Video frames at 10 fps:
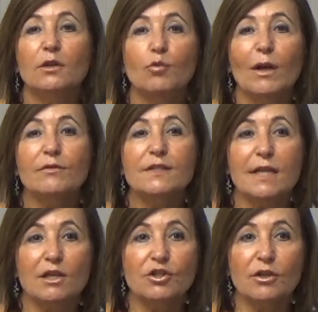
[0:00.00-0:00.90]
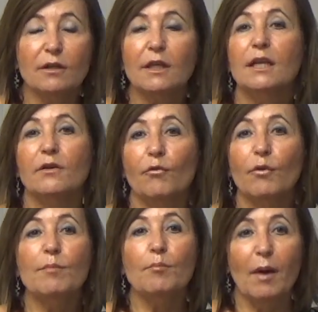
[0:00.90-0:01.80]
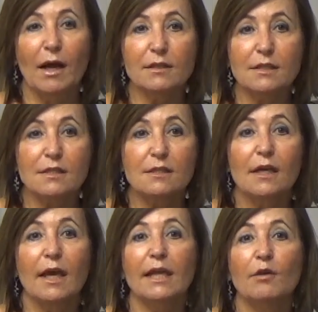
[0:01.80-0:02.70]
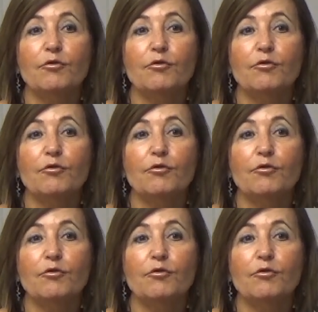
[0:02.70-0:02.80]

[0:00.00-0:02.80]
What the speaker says: 12 sessions in 3 months, and a